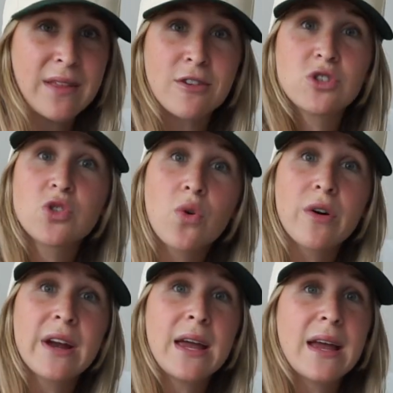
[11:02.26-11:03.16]
their
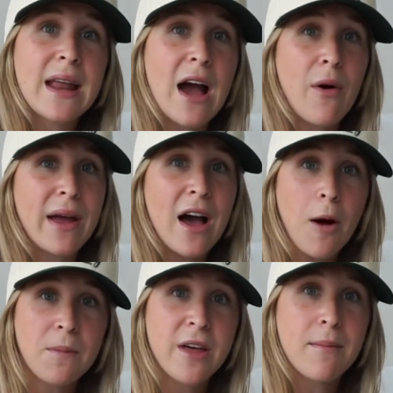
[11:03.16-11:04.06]
story and how I
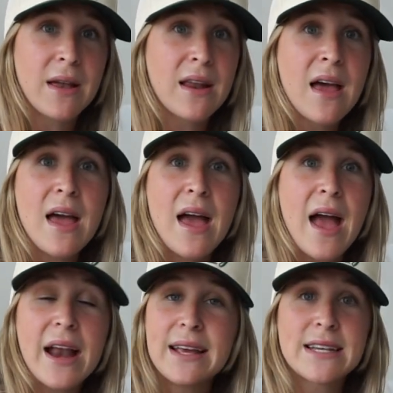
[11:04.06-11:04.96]
helped them in
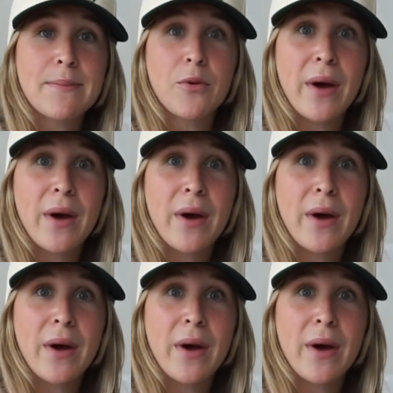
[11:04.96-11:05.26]
any type of way.